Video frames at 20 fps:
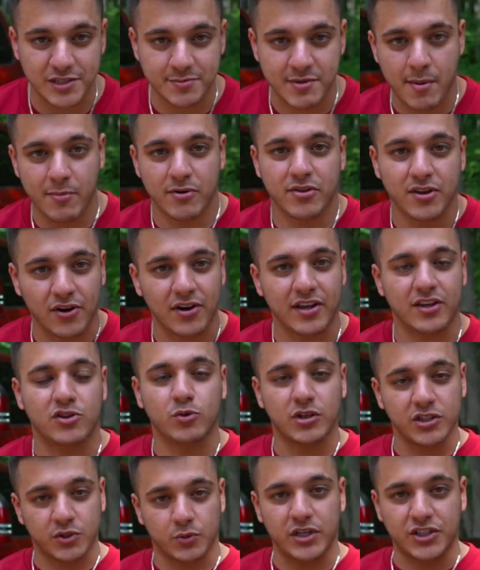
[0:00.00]
September 30th,
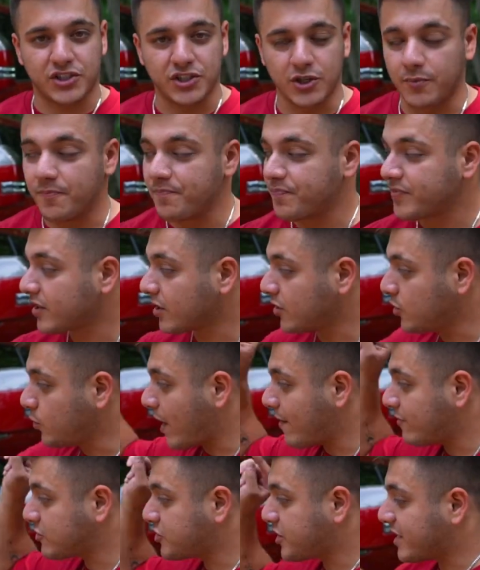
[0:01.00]
2022, you
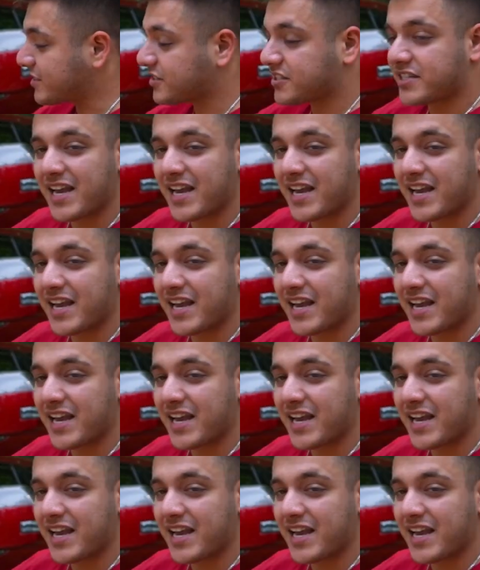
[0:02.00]
have a chance to